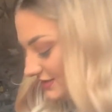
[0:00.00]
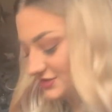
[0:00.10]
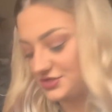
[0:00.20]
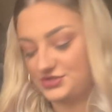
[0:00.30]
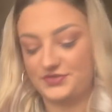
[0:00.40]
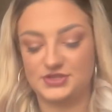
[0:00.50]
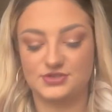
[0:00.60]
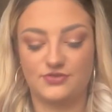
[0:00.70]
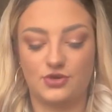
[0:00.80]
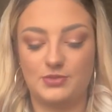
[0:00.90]
So she first
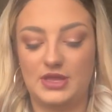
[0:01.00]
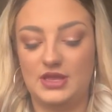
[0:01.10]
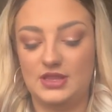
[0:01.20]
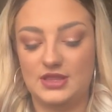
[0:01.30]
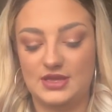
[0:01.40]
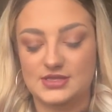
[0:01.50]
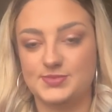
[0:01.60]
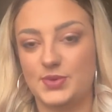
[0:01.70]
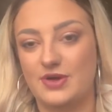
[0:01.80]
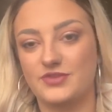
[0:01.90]
off got me this
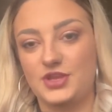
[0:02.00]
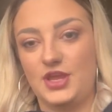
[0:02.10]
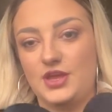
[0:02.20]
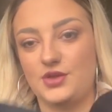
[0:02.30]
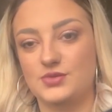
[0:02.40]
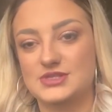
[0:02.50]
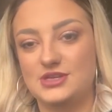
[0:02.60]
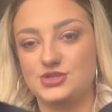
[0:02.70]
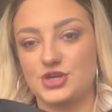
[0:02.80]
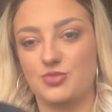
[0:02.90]
Boux Avenue
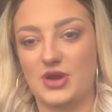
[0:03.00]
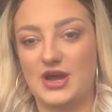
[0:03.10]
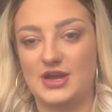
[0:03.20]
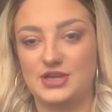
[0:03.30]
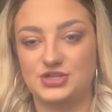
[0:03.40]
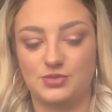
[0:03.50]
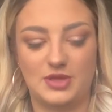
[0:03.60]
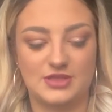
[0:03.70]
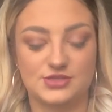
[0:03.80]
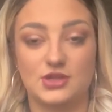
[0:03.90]
t-shirt bra. She got
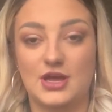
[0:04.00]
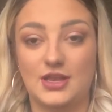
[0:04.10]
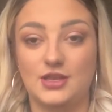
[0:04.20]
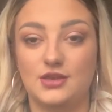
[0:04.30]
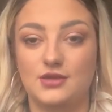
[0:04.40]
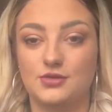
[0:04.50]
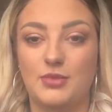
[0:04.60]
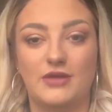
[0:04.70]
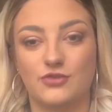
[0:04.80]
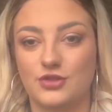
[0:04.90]
me in this colour and in nude,
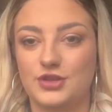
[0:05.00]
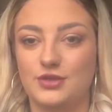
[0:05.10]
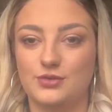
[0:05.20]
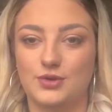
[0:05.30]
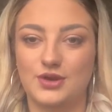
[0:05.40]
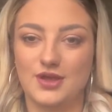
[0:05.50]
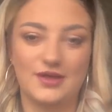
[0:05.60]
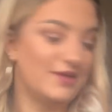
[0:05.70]
but I've got the nude one.